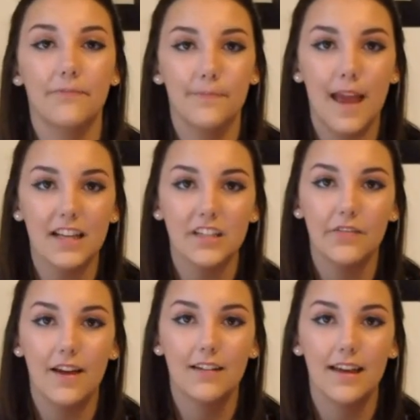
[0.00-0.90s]
patchy
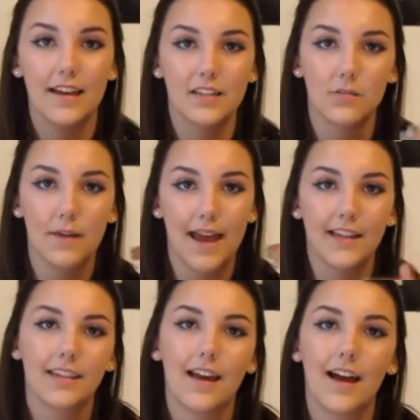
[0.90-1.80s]
foundation,
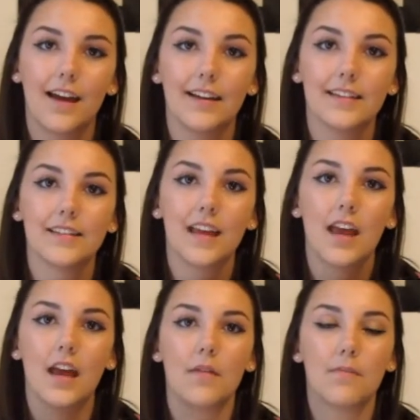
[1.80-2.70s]
bad lines,
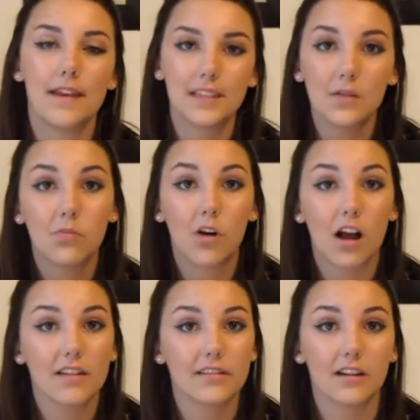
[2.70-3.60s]
messy
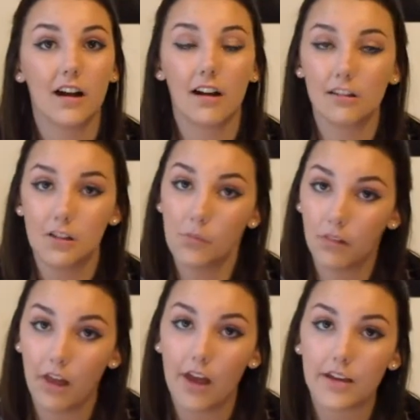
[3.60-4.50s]
bronzer, ugly
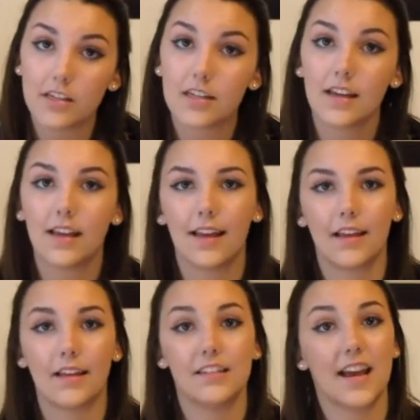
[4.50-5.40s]
blush,
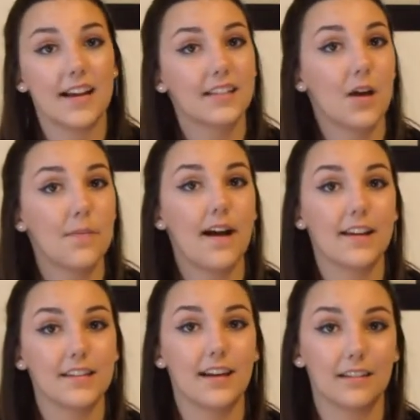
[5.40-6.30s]
jacked up
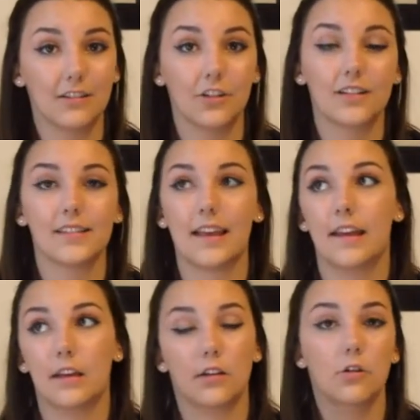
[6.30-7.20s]
eyeshadow looks,
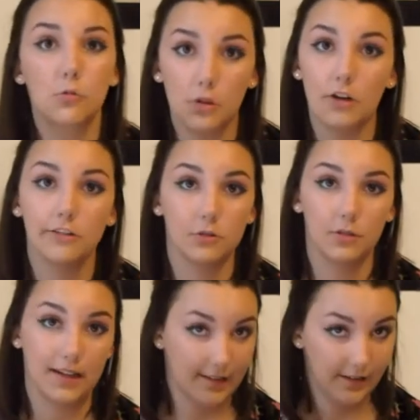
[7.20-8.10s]
and who knows
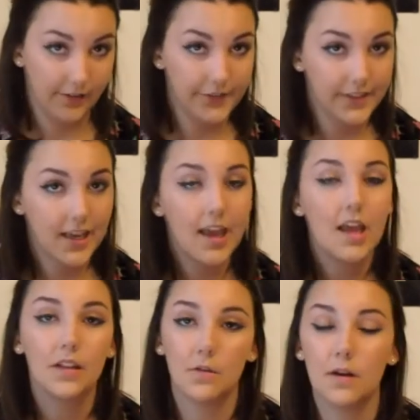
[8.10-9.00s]
what else.
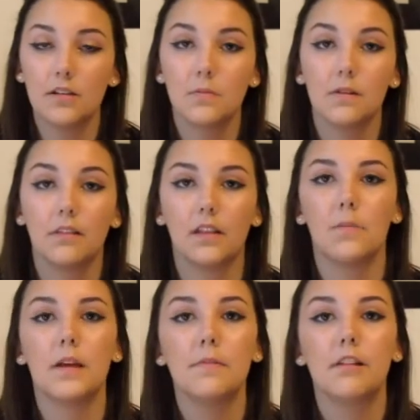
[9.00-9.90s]
The
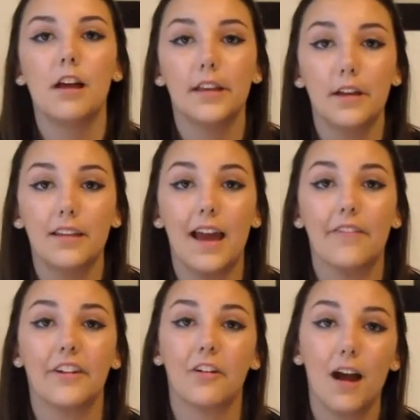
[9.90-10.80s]
people I know that have
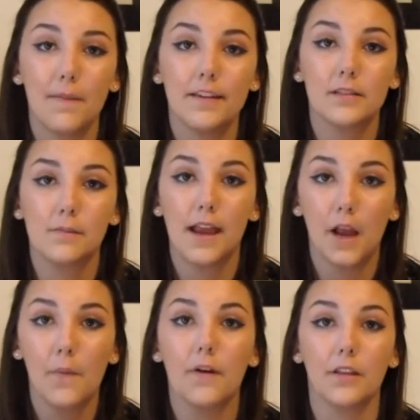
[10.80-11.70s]
the crappiest
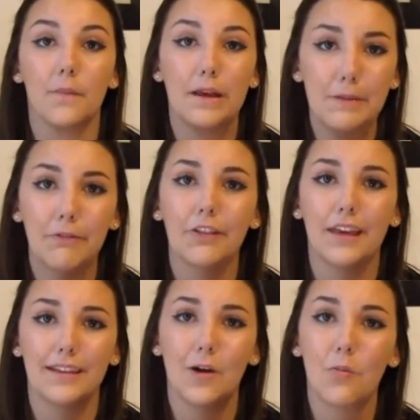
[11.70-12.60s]
makeup are the people
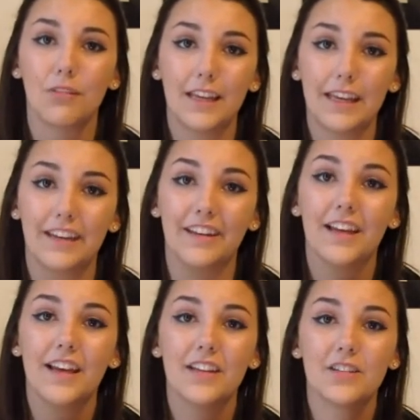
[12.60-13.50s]
that don't blend.
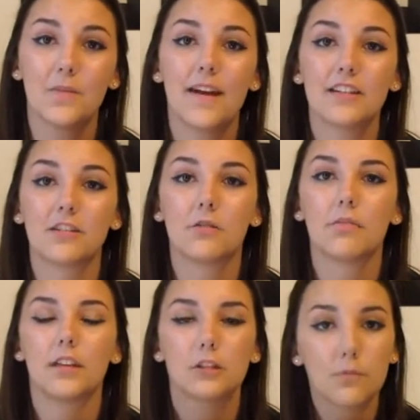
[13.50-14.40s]
So make sure to
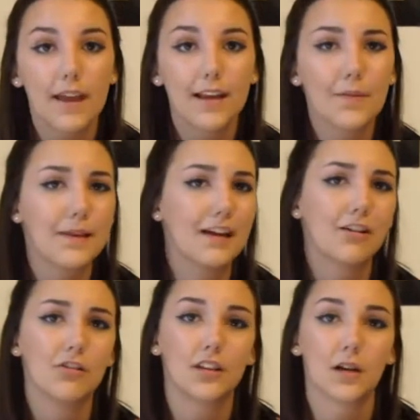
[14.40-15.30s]
blend your makeup and
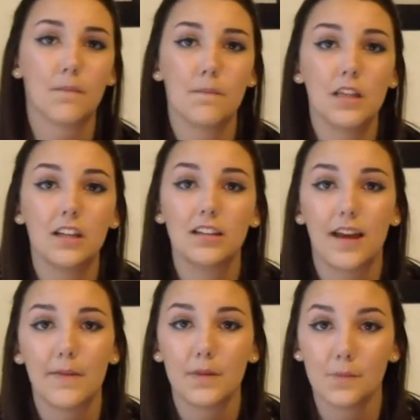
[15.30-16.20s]
it'll look a million
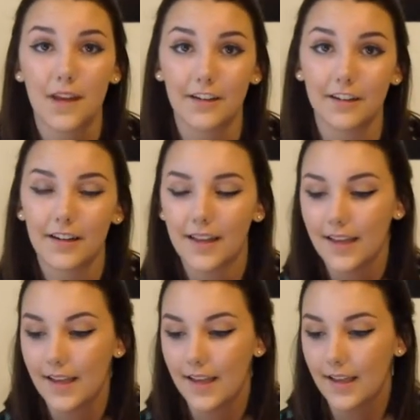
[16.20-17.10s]
times better.
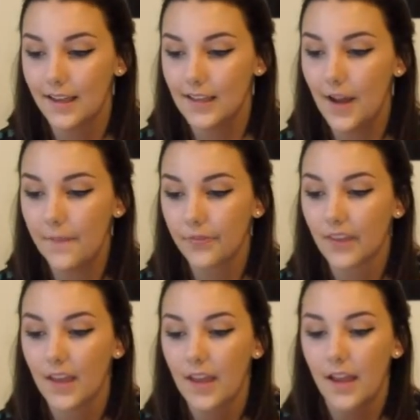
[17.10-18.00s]
Yeah.
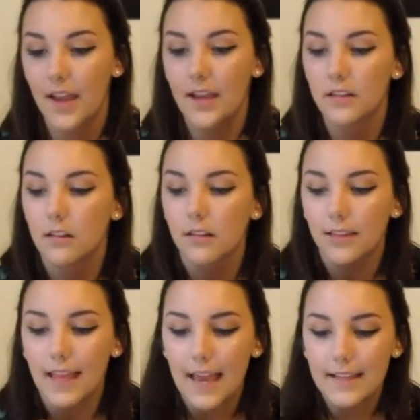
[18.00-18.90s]
And the
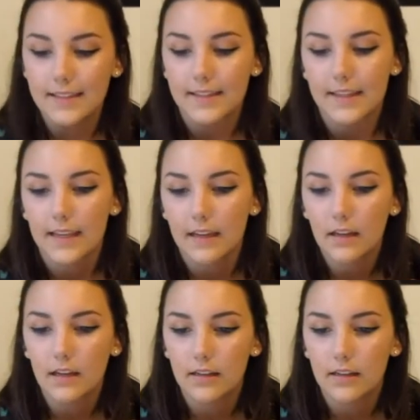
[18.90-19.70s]
last thing,